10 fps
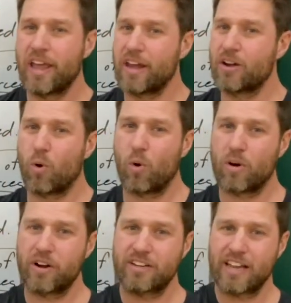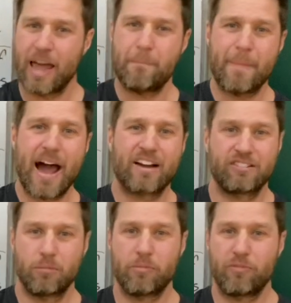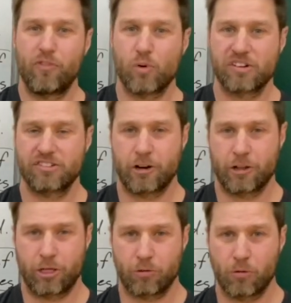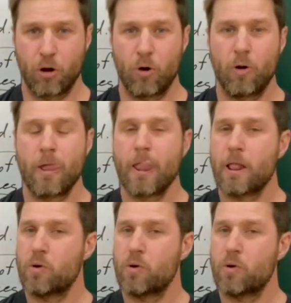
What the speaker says: and in order to get maximum force on a throw,